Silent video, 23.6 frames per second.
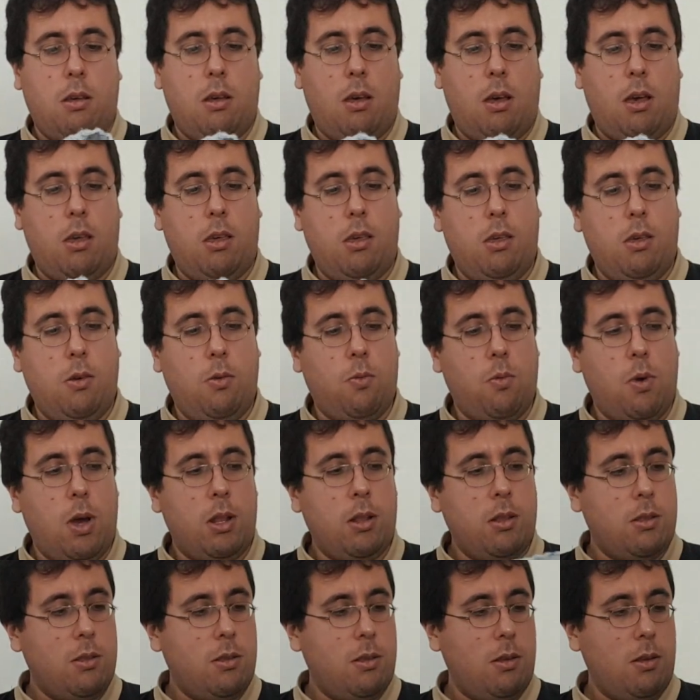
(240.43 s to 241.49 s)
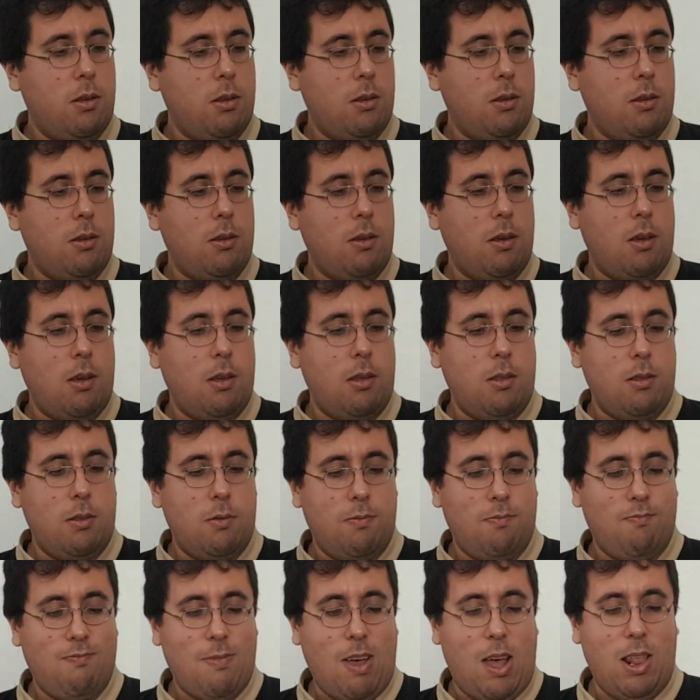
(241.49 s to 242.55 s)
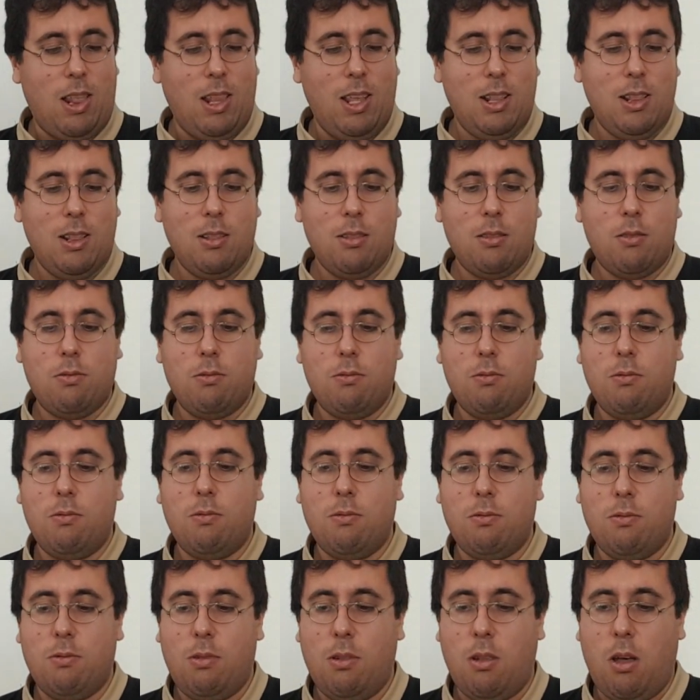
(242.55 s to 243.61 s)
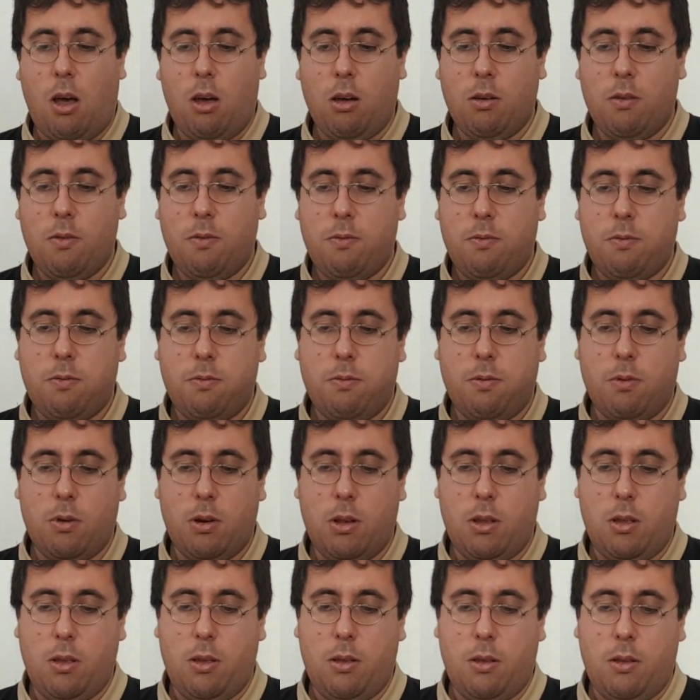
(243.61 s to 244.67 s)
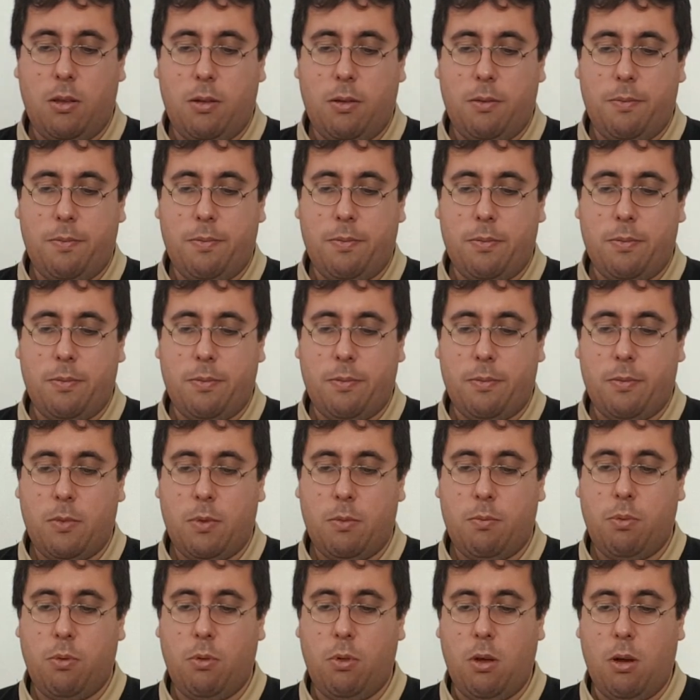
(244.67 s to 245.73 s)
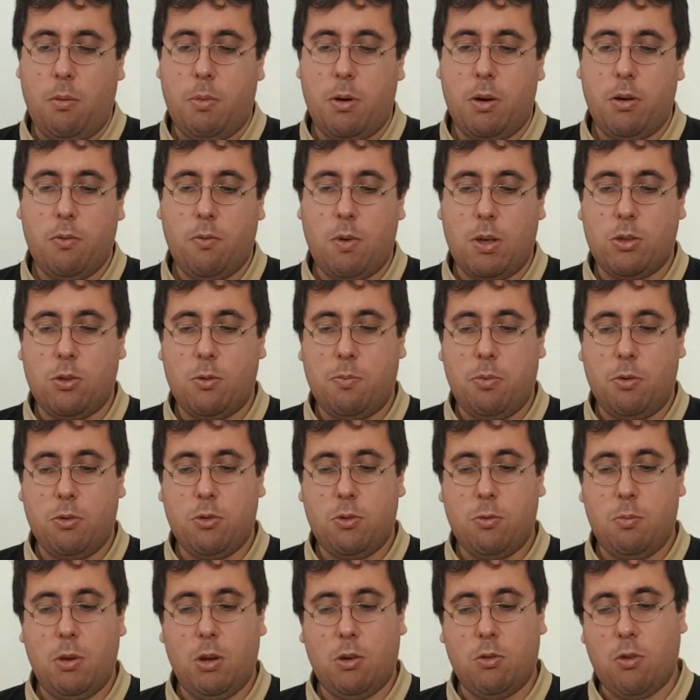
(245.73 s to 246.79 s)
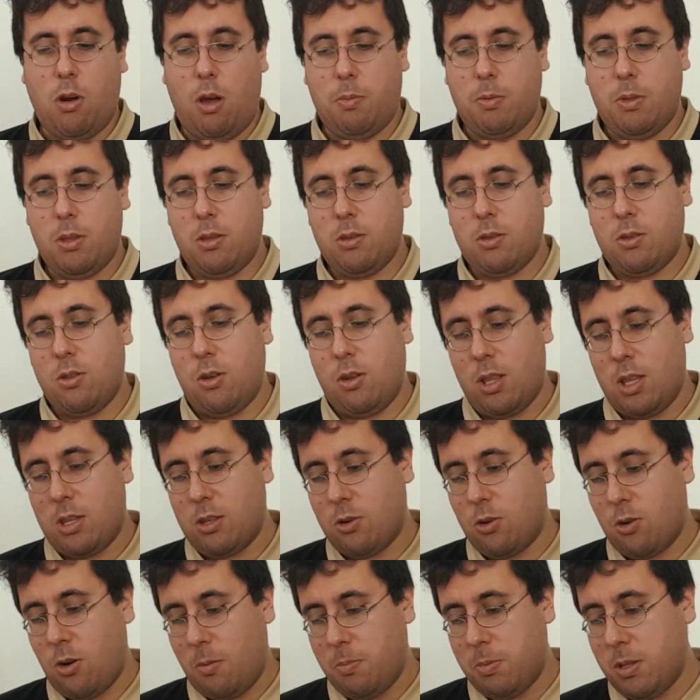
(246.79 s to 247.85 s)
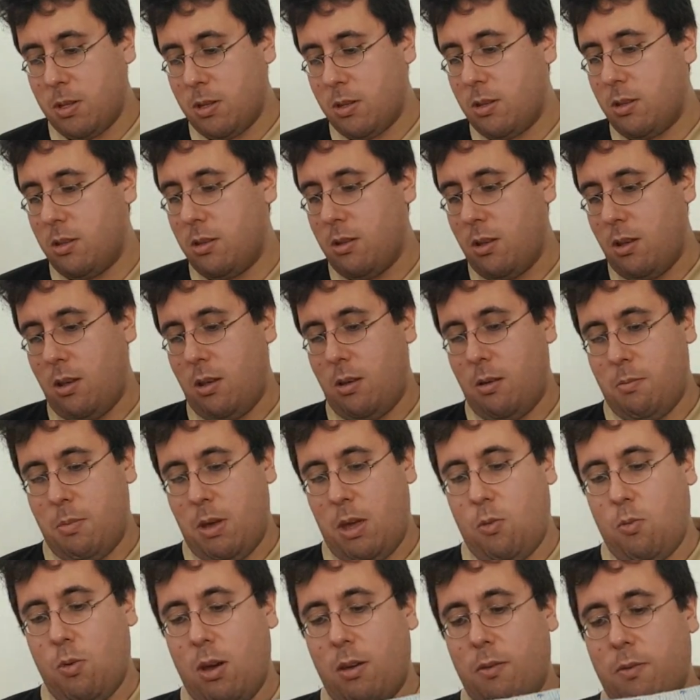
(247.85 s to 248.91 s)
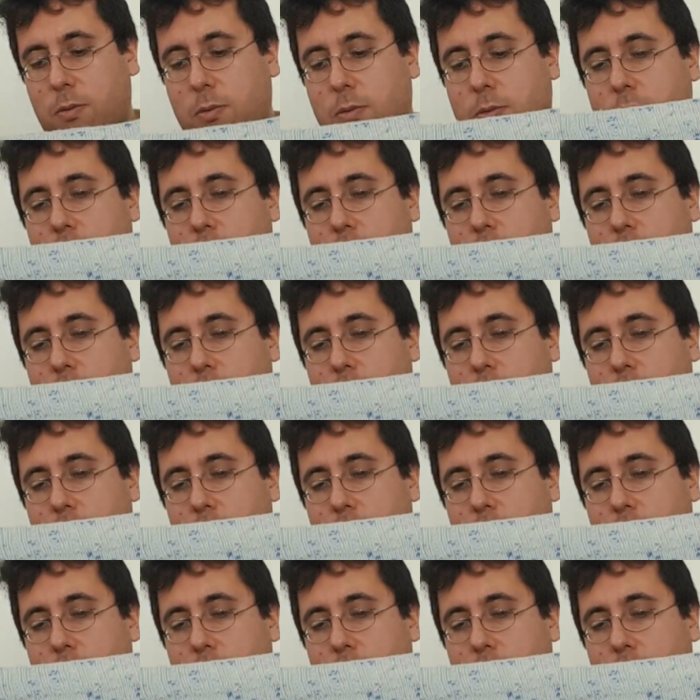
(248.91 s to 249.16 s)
I went a little too long for the pullover. It was supposed to be cropped. It's not as cropped as my wife